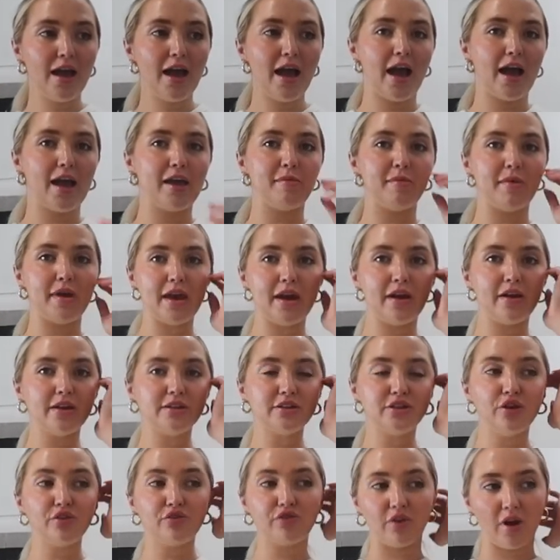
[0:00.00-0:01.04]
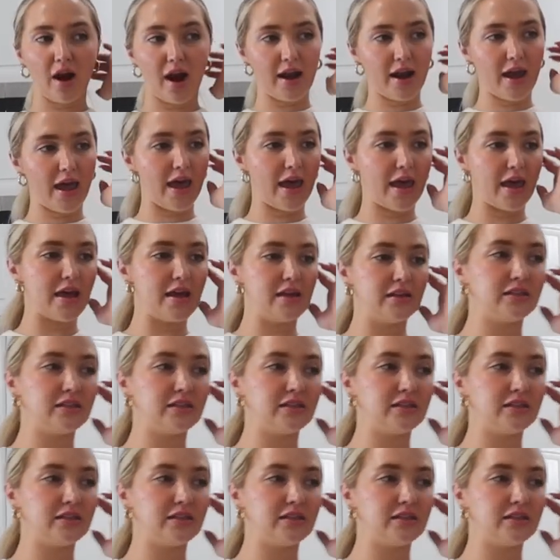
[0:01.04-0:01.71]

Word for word: I am here until Friday,